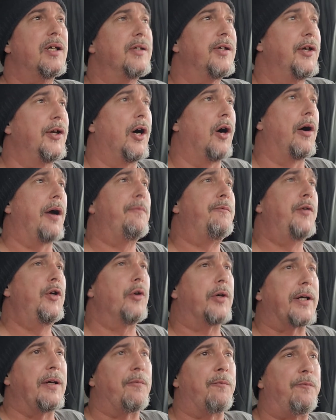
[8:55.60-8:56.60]
You know, if you
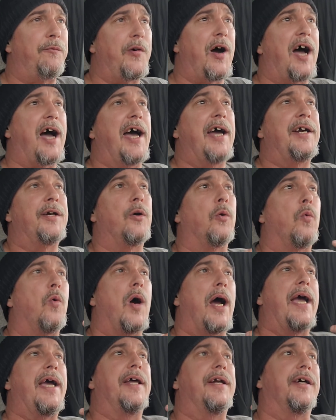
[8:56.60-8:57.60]
can find a
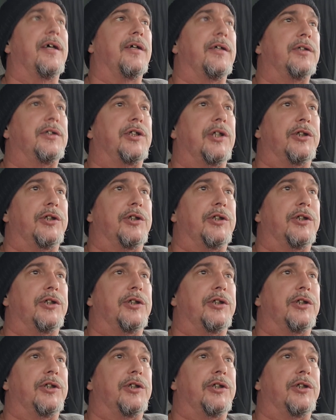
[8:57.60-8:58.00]
way to